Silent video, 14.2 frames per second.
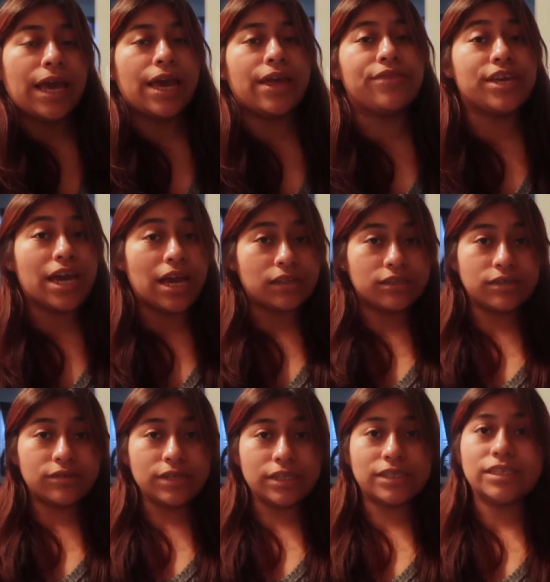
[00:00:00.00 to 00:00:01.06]
And the
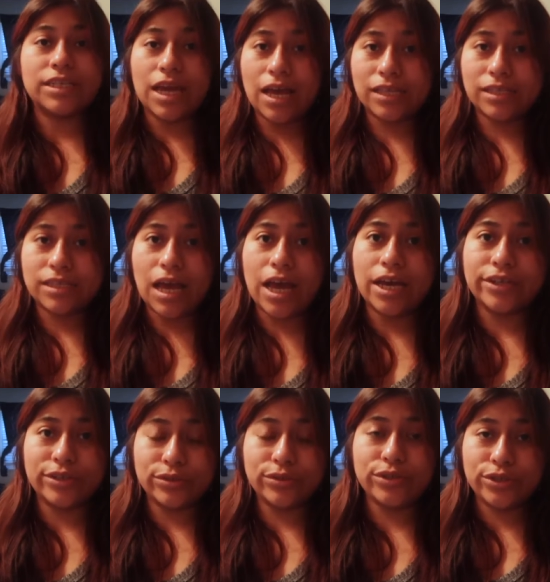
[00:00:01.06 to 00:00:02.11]
answer is yes, I
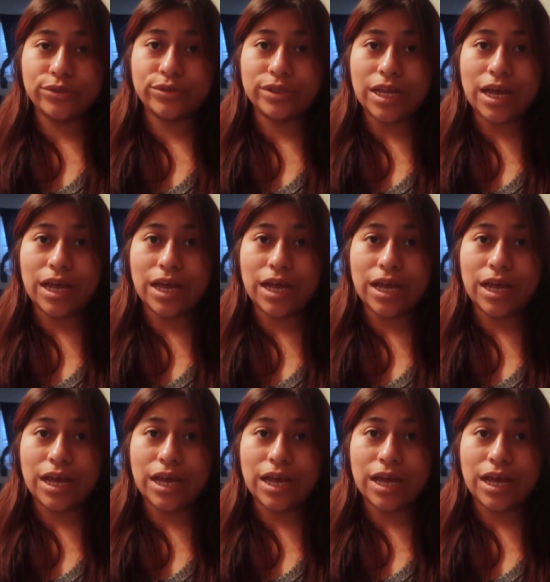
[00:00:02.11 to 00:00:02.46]
do use